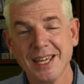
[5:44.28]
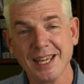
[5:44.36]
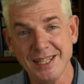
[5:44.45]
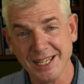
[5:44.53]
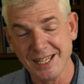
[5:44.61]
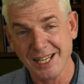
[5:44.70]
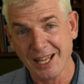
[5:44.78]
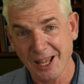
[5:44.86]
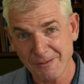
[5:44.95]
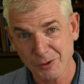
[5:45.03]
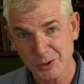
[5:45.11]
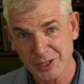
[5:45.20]
And then
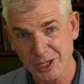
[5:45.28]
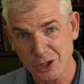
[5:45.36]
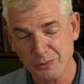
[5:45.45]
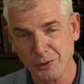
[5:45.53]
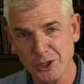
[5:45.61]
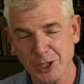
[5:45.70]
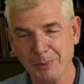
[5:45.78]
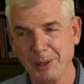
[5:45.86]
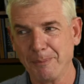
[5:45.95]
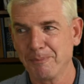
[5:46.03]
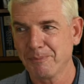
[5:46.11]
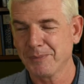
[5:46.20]
life continued for Gemma.
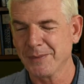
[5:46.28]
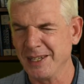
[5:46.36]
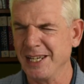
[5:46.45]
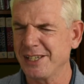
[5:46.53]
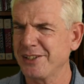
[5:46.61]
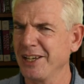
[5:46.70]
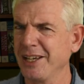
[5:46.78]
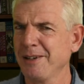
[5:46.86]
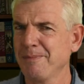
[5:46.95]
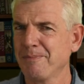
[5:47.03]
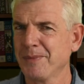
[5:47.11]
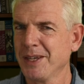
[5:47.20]
The next
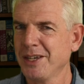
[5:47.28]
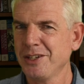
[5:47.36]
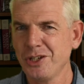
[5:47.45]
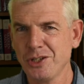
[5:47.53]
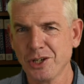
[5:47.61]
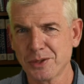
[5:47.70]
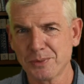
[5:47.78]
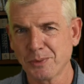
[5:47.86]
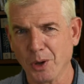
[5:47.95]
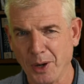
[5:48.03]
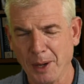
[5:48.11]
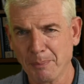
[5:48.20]
day, she just
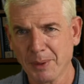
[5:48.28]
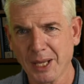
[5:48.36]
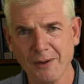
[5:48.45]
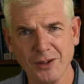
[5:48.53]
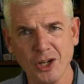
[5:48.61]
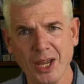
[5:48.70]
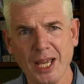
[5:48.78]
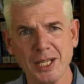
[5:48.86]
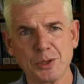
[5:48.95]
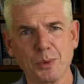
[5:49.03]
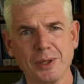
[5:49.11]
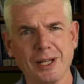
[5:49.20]
got up, covered her
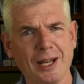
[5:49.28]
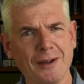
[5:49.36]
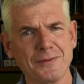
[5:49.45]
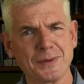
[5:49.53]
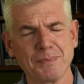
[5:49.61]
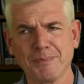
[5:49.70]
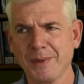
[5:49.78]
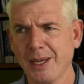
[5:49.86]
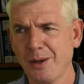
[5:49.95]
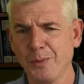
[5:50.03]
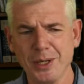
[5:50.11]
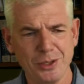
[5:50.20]
hands with gloves,
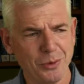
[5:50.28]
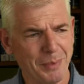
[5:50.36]
and went to